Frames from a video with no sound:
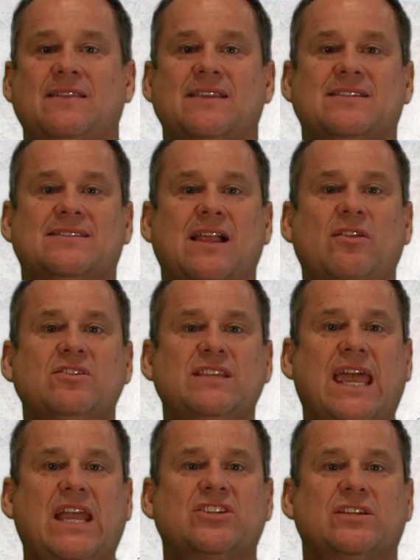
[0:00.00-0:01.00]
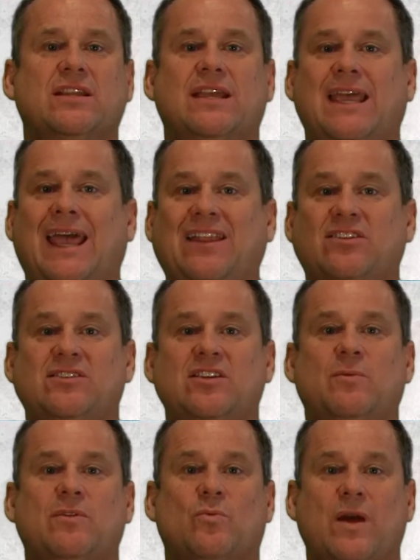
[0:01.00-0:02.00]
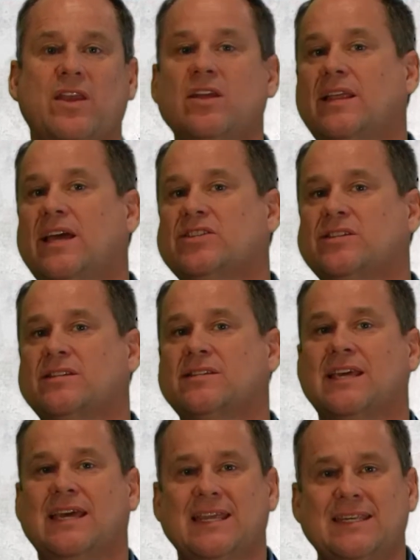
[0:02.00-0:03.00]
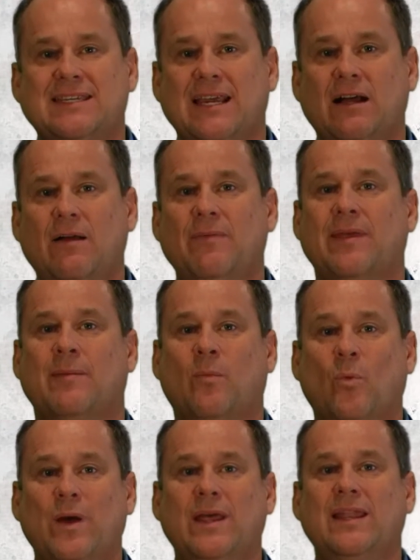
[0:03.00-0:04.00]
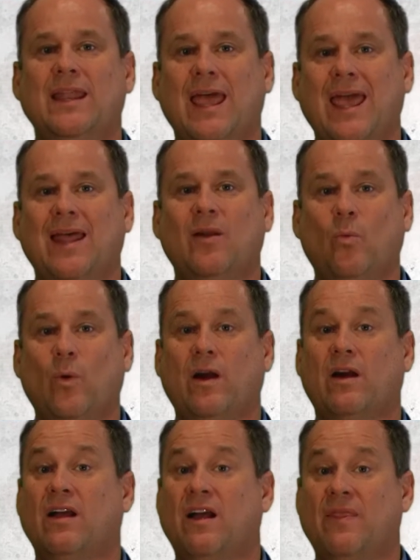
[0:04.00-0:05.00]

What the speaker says: The seller's agent had to deal with regulations telling them when and where